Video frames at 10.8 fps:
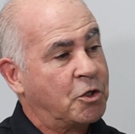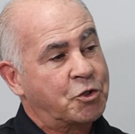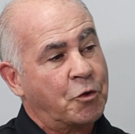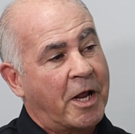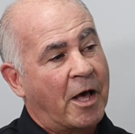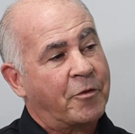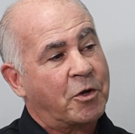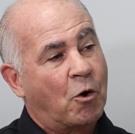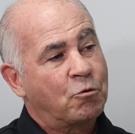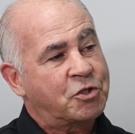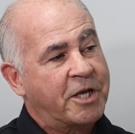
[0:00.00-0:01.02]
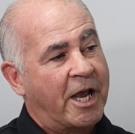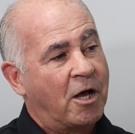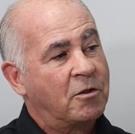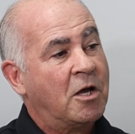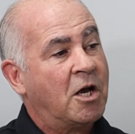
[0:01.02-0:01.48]
So now the
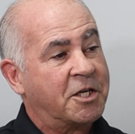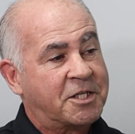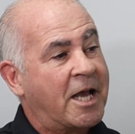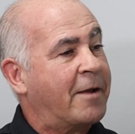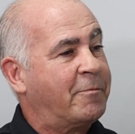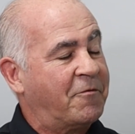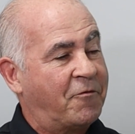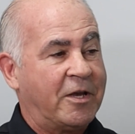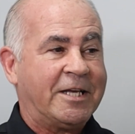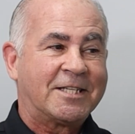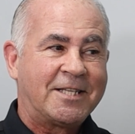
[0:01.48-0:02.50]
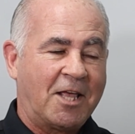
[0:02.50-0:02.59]
wholesale assignment fee is